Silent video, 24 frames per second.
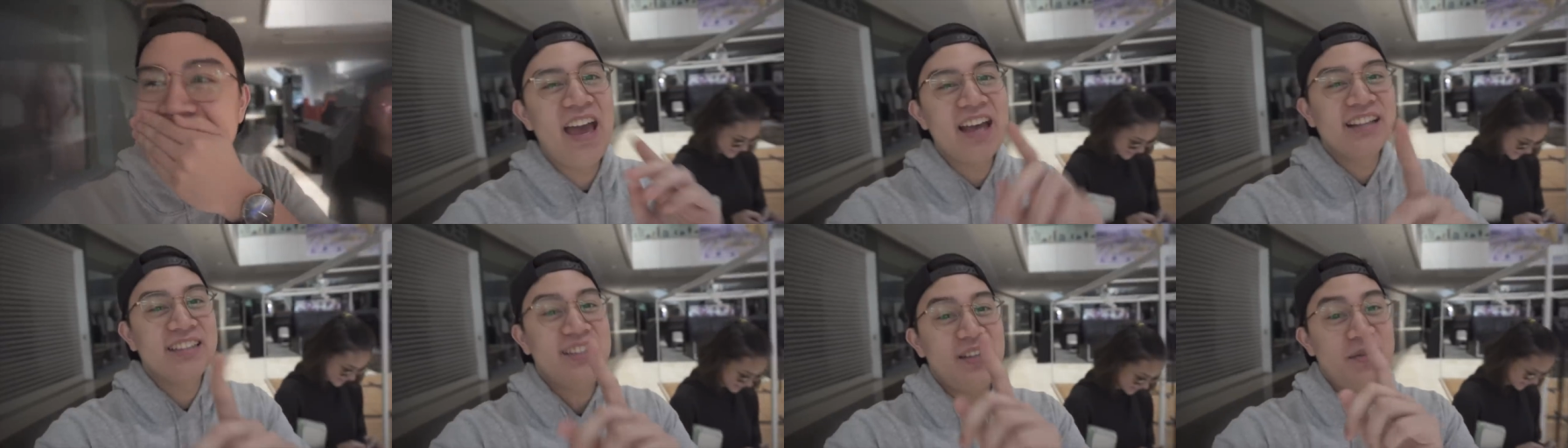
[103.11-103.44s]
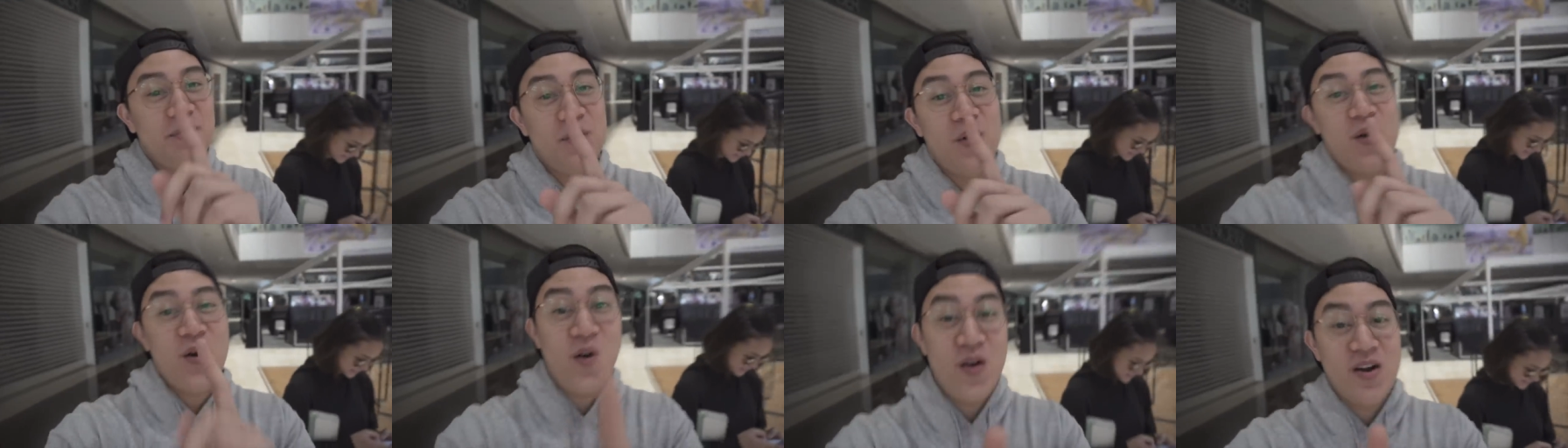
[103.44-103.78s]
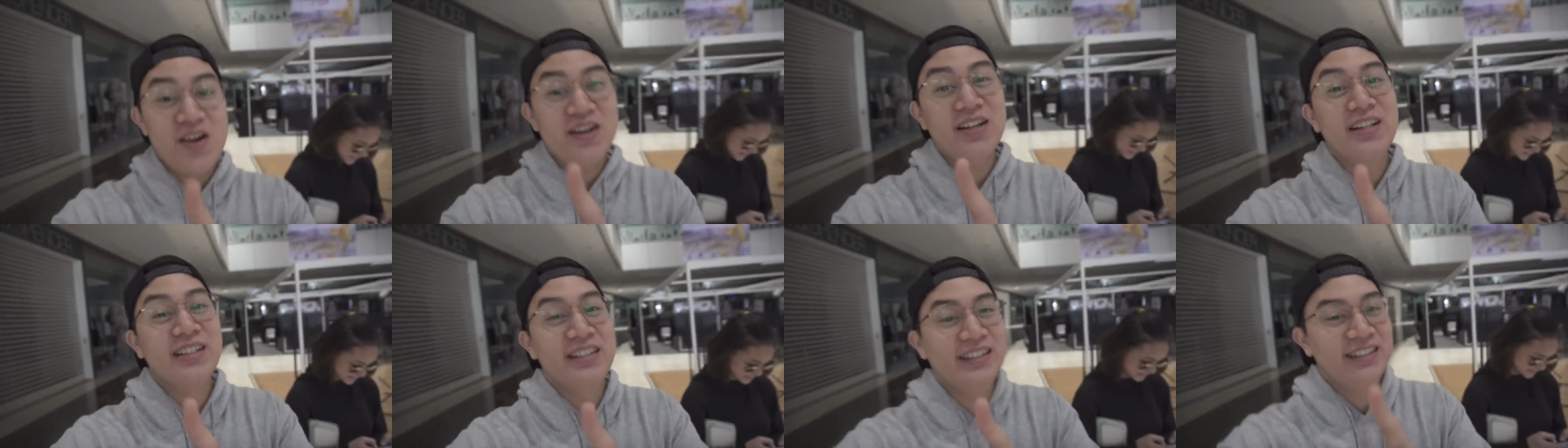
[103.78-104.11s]
SM
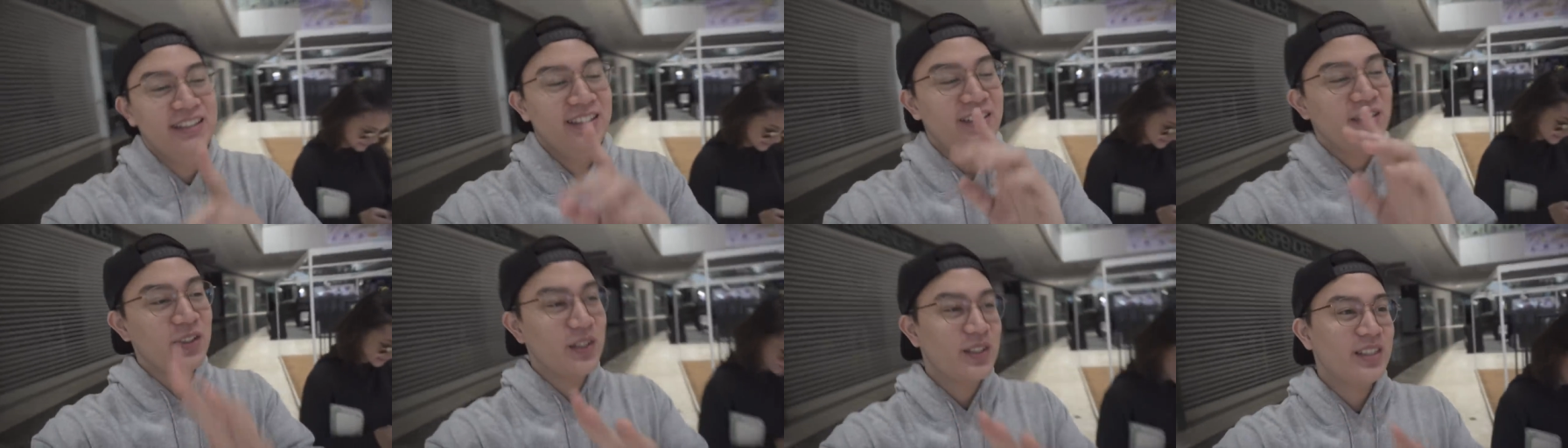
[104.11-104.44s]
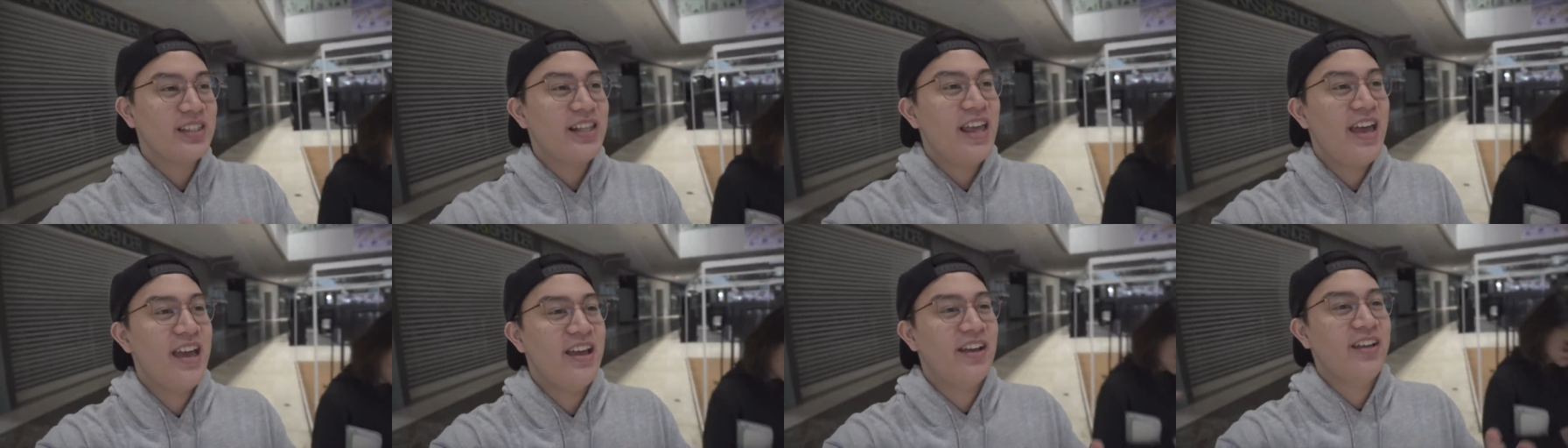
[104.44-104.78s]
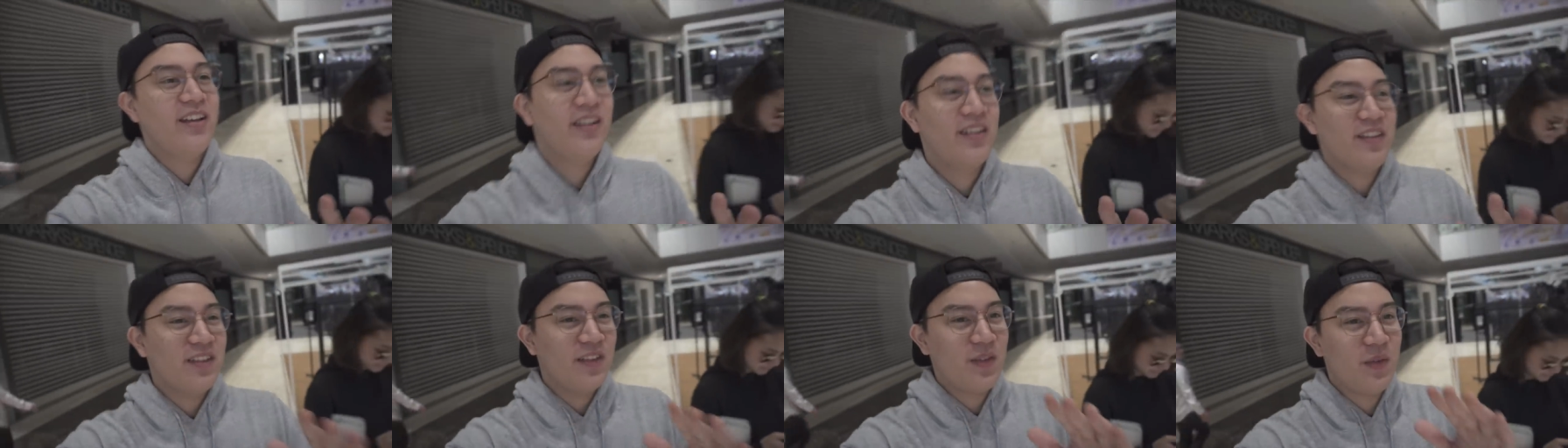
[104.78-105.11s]
Aura looks like
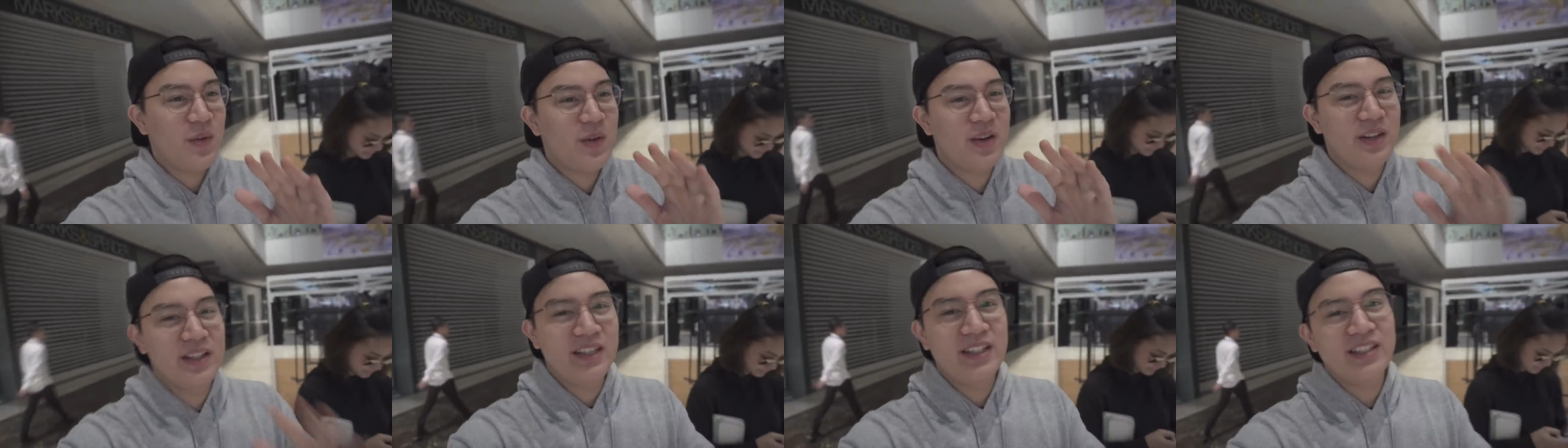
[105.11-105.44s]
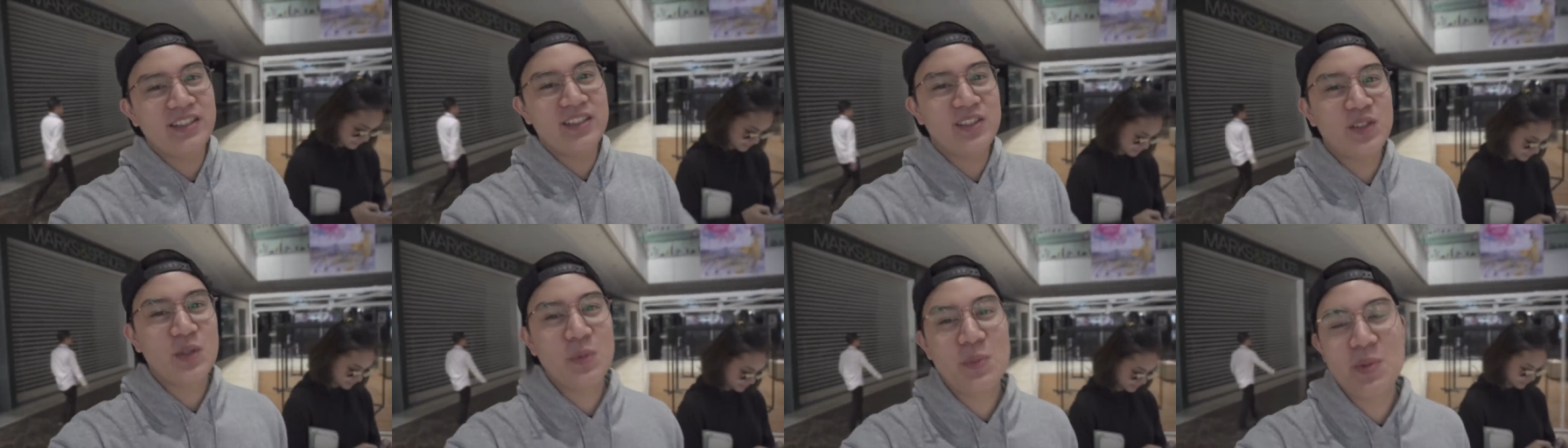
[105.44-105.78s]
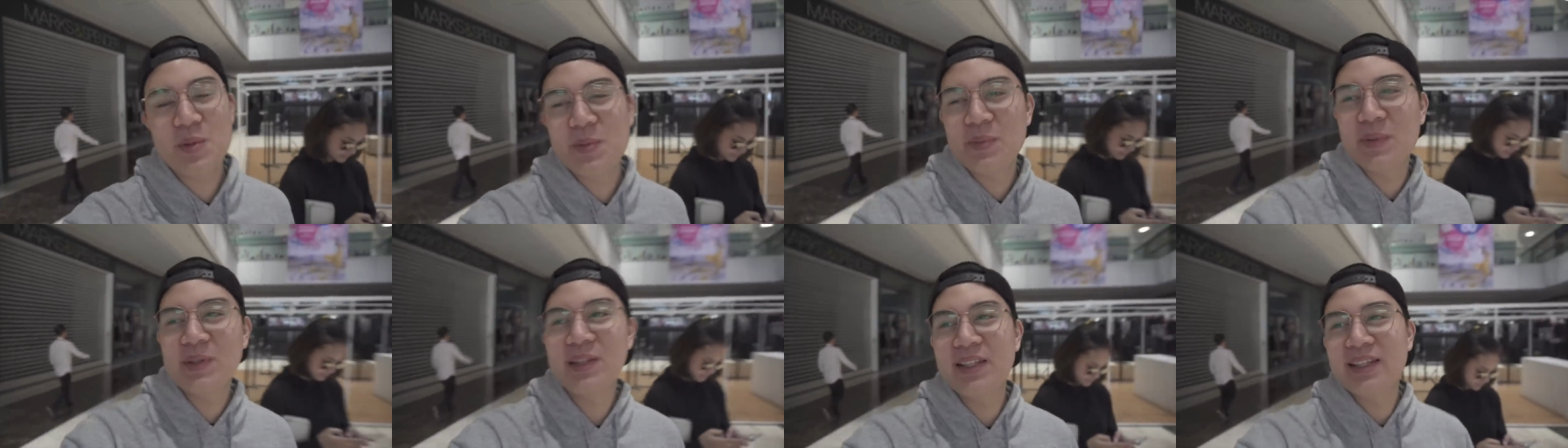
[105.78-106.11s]
when there's no
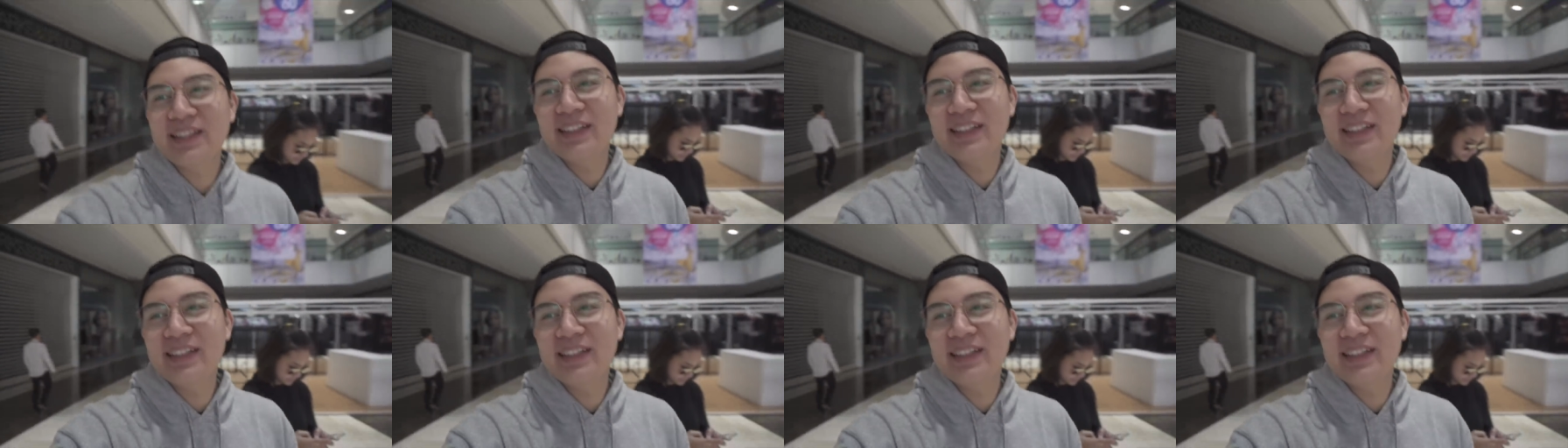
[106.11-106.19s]
people